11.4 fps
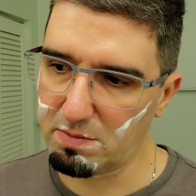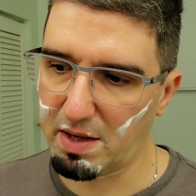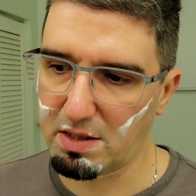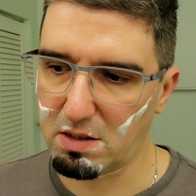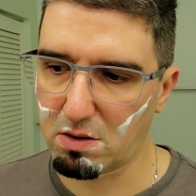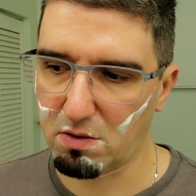
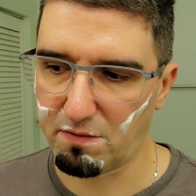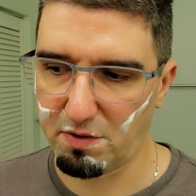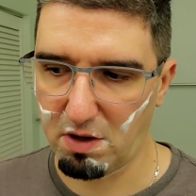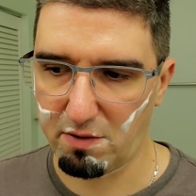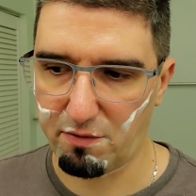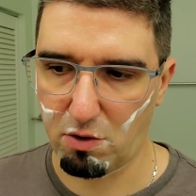makes it
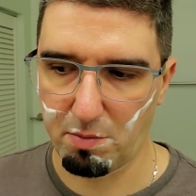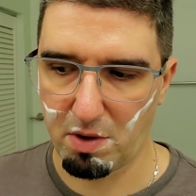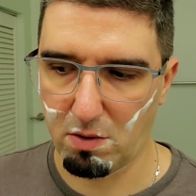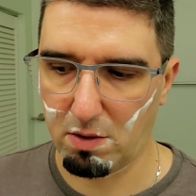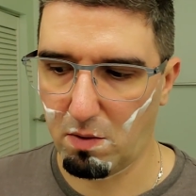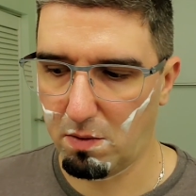convenient for me
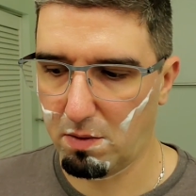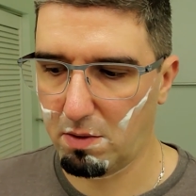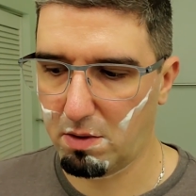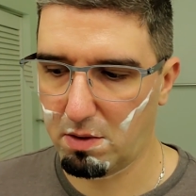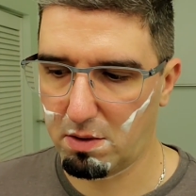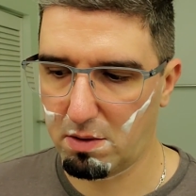
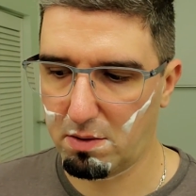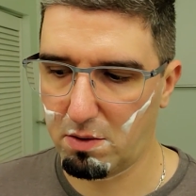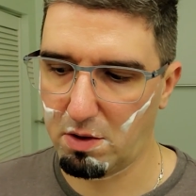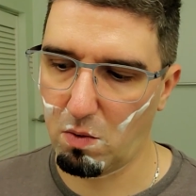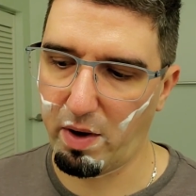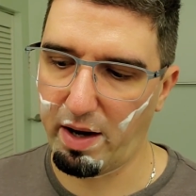
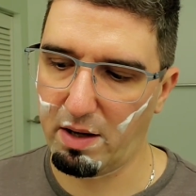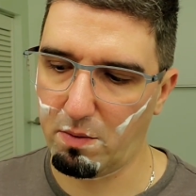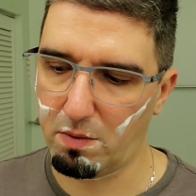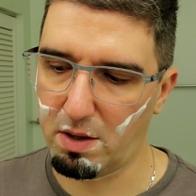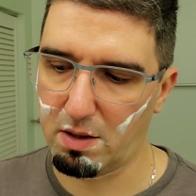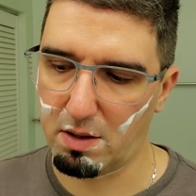on a way
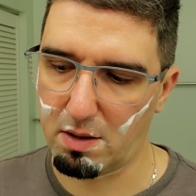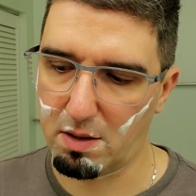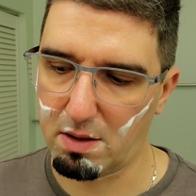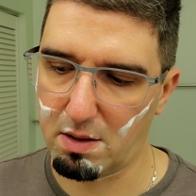that